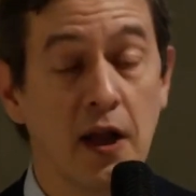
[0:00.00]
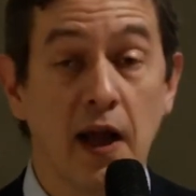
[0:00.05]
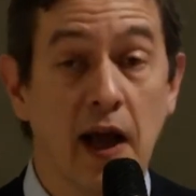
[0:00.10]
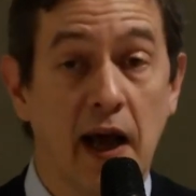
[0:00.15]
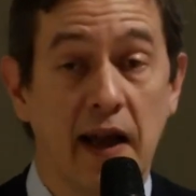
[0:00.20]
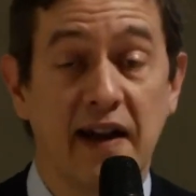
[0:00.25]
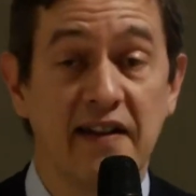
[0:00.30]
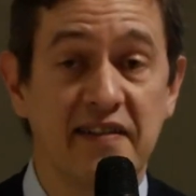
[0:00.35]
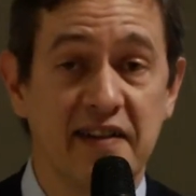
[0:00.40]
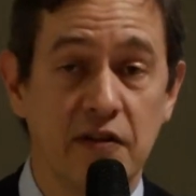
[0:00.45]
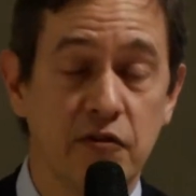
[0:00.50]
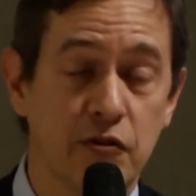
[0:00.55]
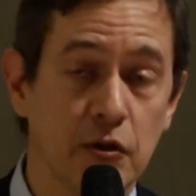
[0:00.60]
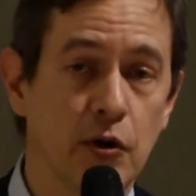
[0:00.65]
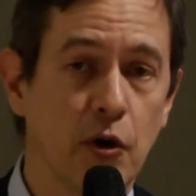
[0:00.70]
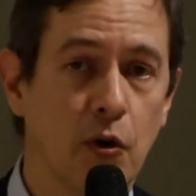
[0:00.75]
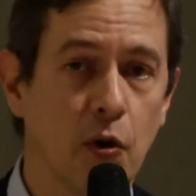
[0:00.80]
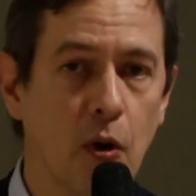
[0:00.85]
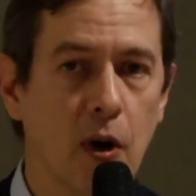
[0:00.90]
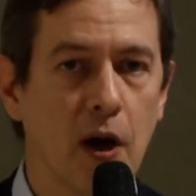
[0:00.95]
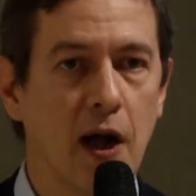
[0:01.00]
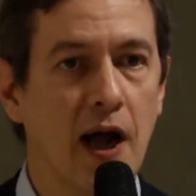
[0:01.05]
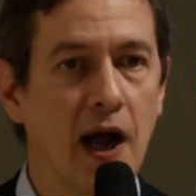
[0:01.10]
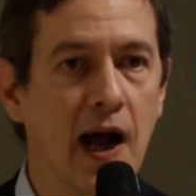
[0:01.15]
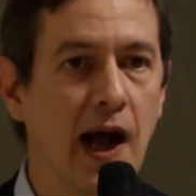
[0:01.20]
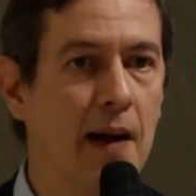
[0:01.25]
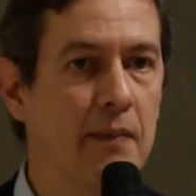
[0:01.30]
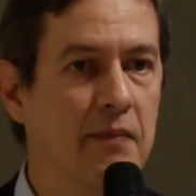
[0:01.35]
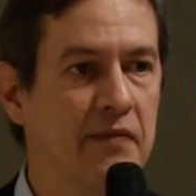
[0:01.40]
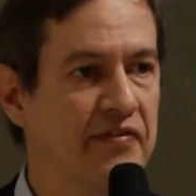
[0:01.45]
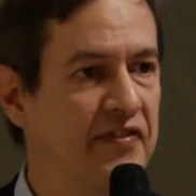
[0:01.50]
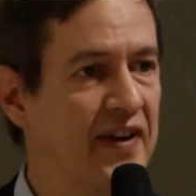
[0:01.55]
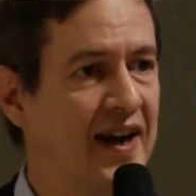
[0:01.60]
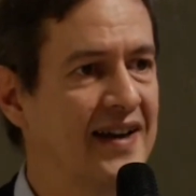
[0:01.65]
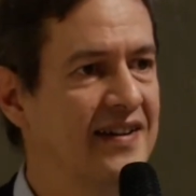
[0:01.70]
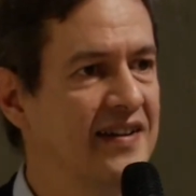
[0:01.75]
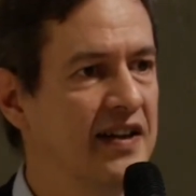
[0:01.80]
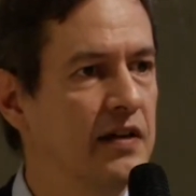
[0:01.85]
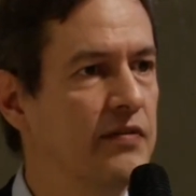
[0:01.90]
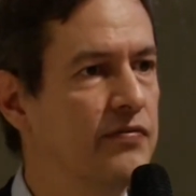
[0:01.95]
And I said, you know, I'm
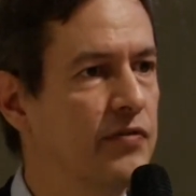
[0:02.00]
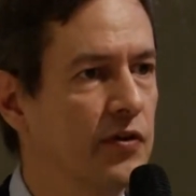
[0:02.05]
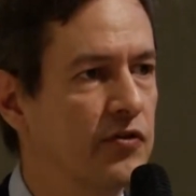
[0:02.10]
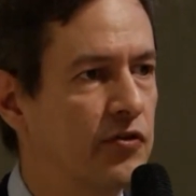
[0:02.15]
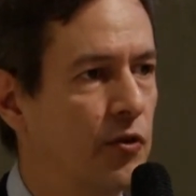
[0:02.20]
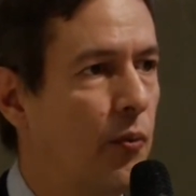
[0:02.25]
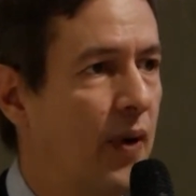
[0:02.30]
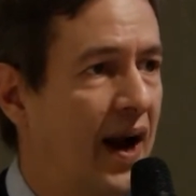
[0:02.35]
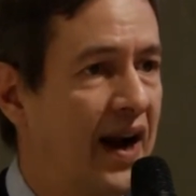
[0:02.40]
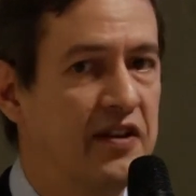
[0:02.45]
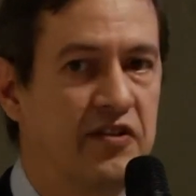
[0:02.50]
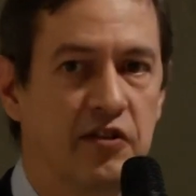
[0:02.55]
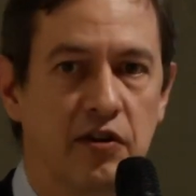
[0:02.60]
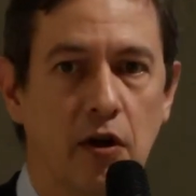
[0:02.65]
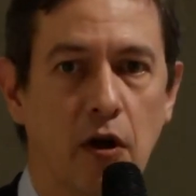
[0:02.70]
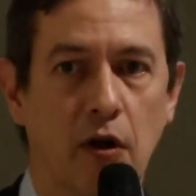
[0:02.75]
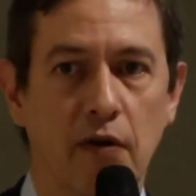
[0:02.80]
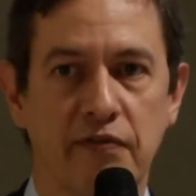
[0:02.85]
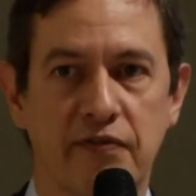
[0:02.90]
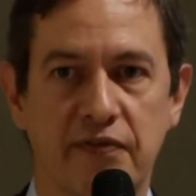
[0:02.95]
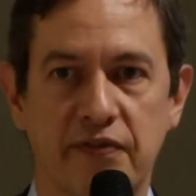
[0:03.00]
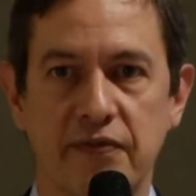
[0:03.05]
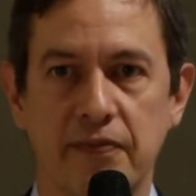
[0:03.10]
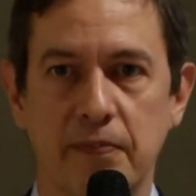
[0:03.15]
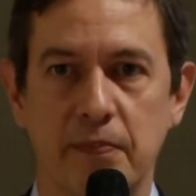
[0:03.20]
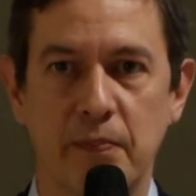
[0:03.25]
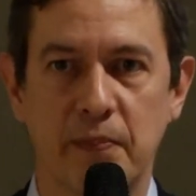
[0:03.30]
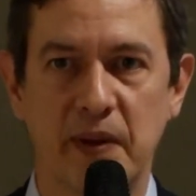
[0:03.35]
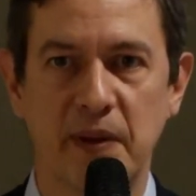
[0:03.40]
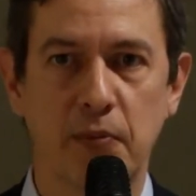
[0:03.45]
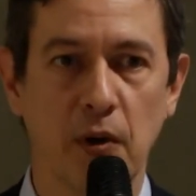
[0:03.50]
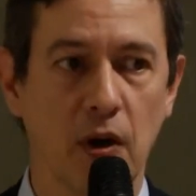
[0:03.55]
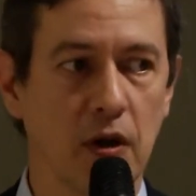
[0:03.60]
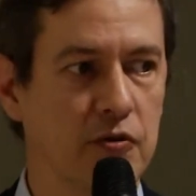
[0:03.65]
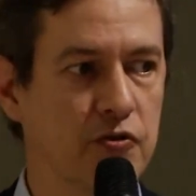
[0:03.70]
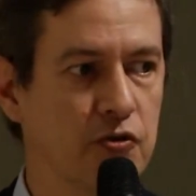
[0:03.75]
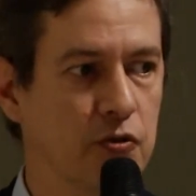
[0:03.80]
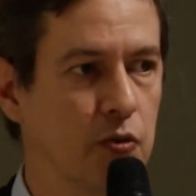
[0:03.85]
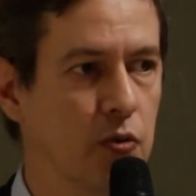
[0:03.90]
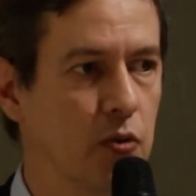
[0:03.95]
fighting for the right of people
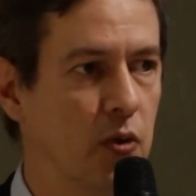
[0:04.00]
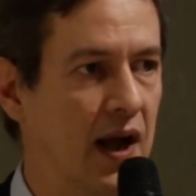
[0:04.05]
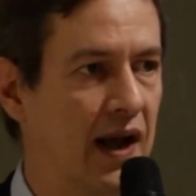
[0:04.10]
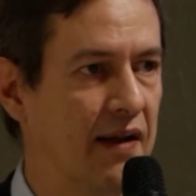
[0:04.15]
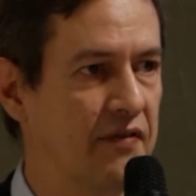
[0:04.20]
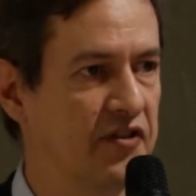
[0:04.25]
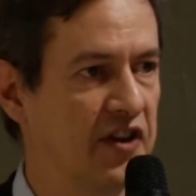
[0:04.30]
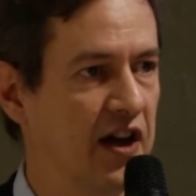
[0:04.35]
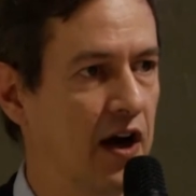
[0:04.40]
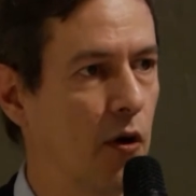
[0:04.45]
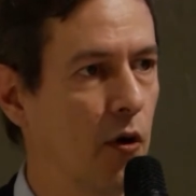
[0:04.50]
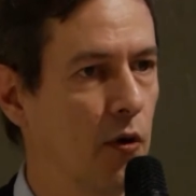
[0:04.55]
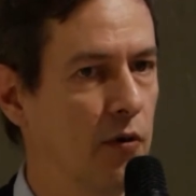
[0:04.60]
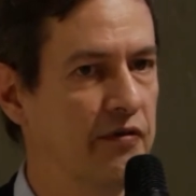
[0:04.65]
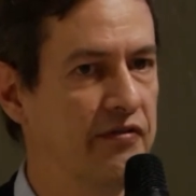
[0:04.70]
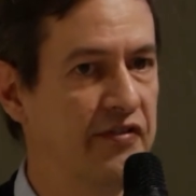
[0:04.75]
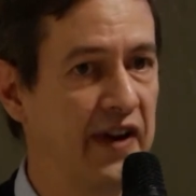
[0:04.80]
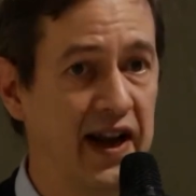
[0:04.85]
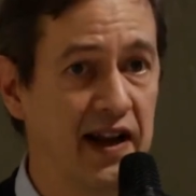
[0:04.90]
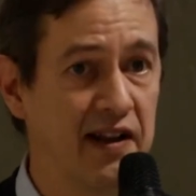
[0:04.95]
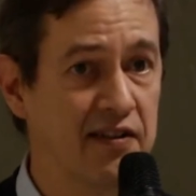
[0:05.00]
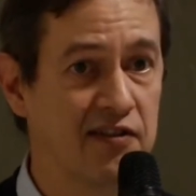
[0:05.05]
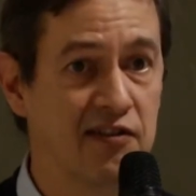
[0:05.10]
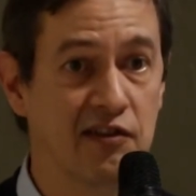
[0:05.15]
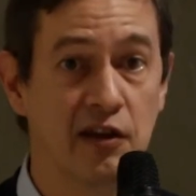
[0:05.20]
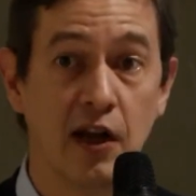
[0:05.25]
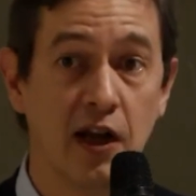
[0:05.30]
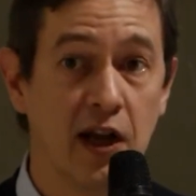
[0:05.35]
to have their own faith,